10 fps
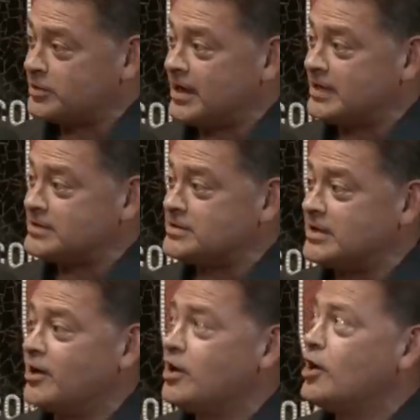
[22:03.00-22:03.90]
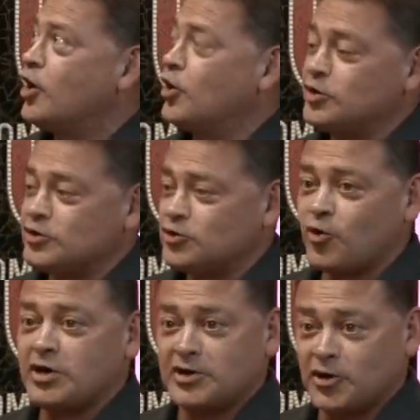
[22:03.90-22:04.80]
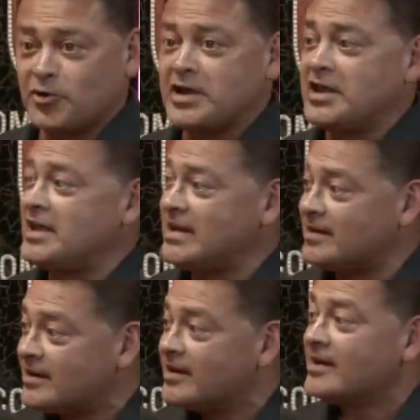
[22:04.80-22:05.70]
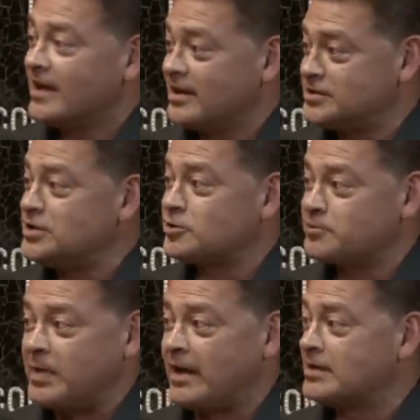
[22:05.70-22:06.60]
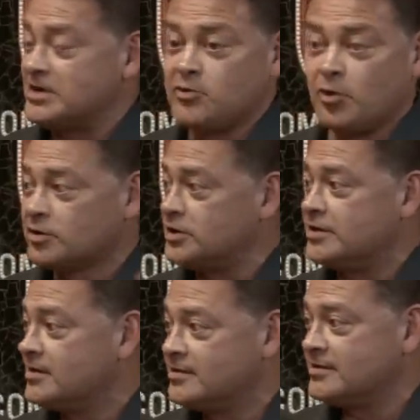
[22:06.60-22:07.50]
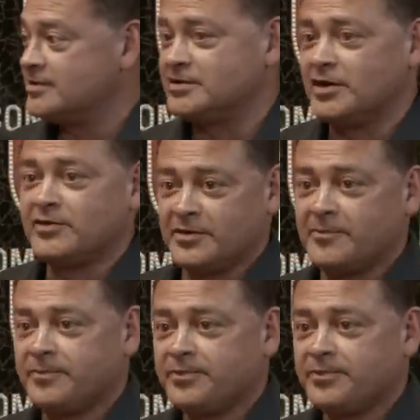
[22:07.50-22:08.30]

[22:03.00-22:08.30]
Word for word: Texas, in the 120-degree heat at Caesar's Palace. He wilted. Is Stevie Cruz still